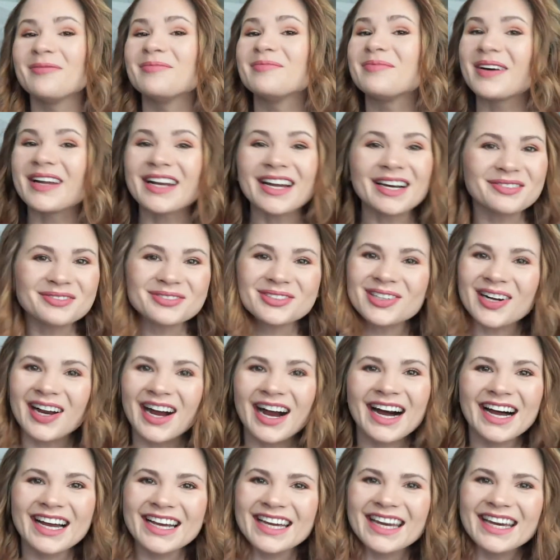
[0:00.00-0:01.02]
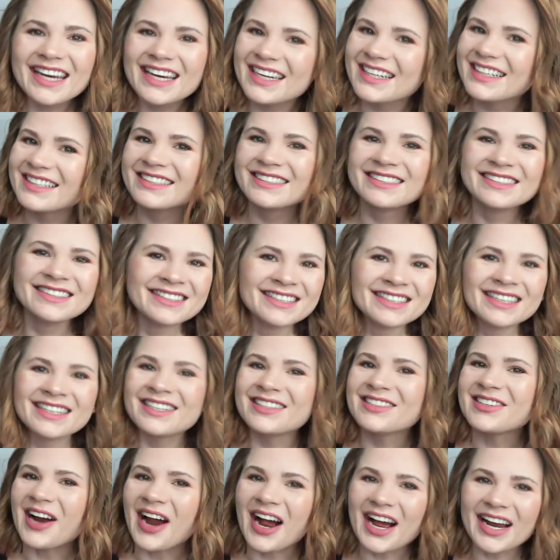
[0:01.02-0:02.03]
But I'm trying
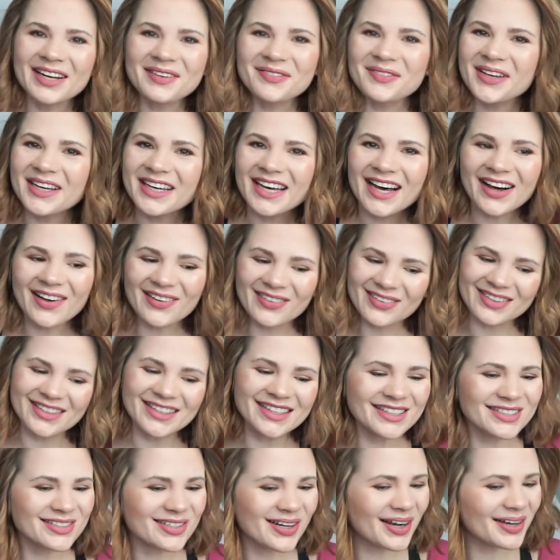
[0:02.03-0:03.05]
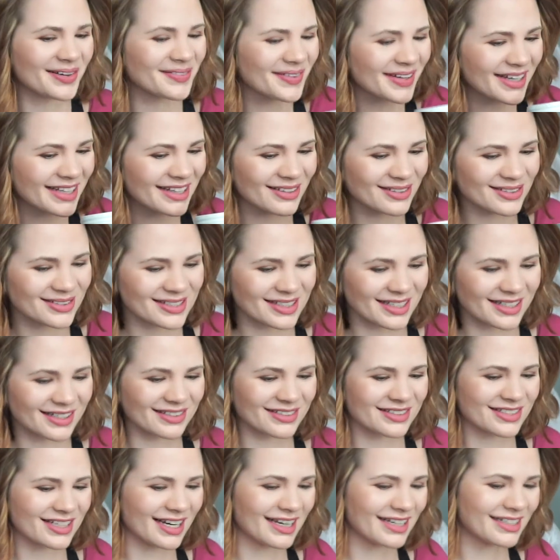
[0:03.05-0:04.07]
to be healthy, trying to make those
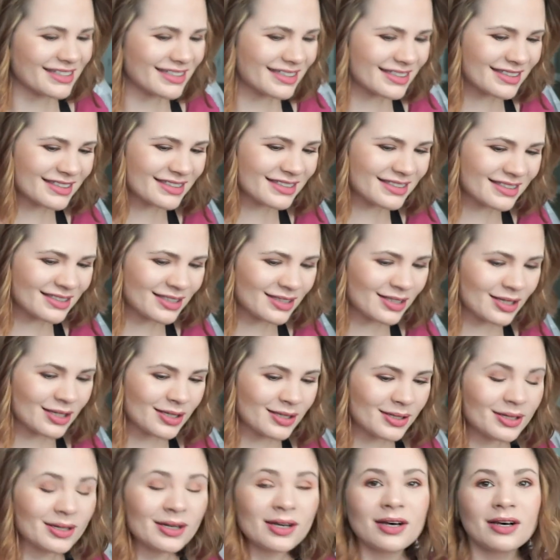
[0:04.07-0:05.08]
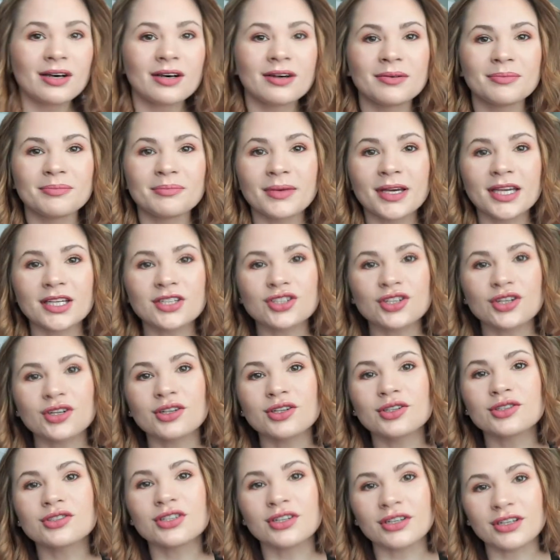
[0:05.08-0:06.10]
little changes. Make sure
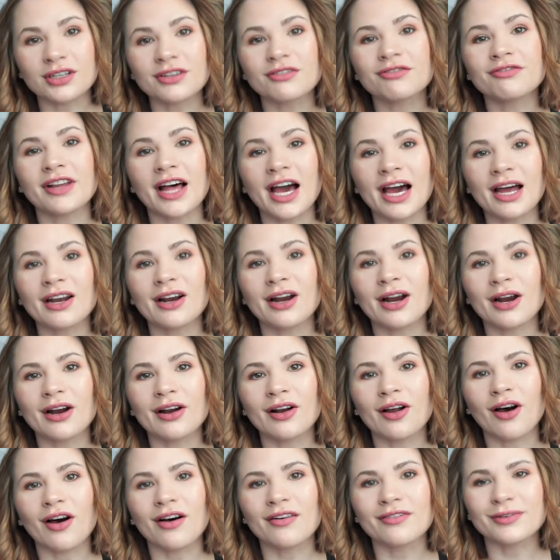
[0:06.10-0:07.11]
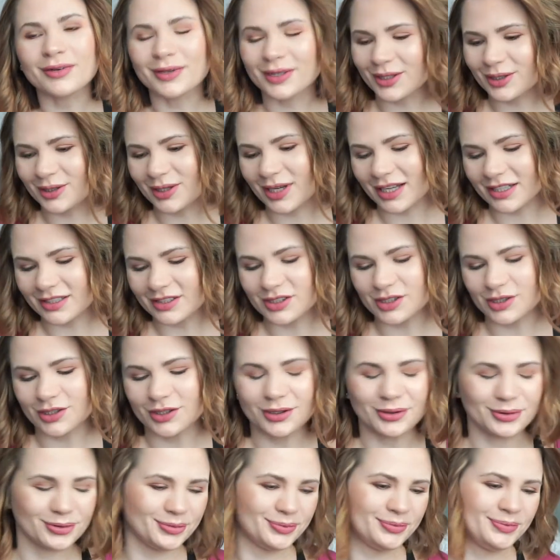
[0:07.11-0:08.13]
you turn your flat iron off when you're done
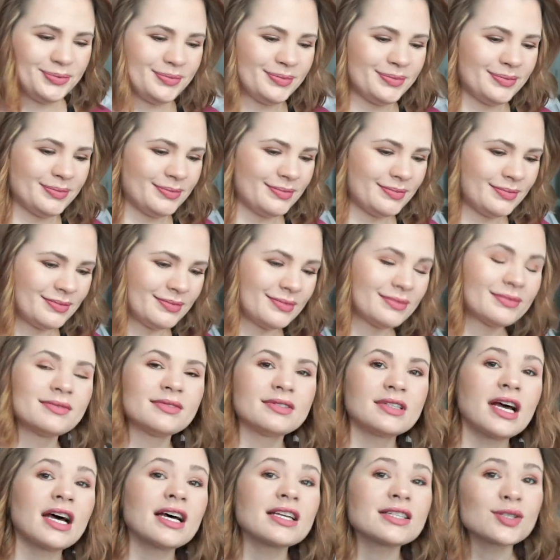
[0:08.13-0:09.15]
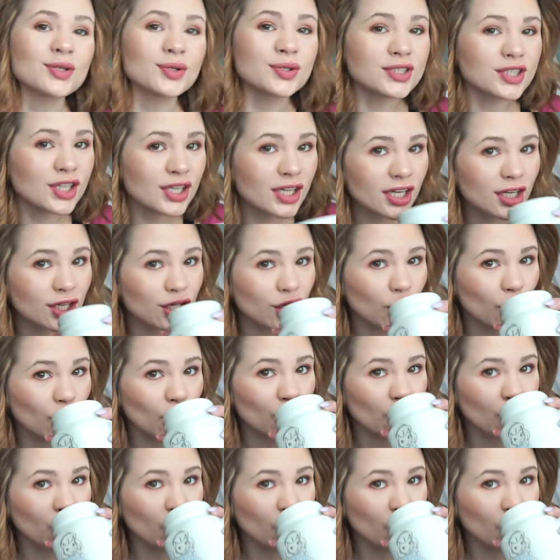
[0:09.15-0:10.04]
too. That's always a good idea.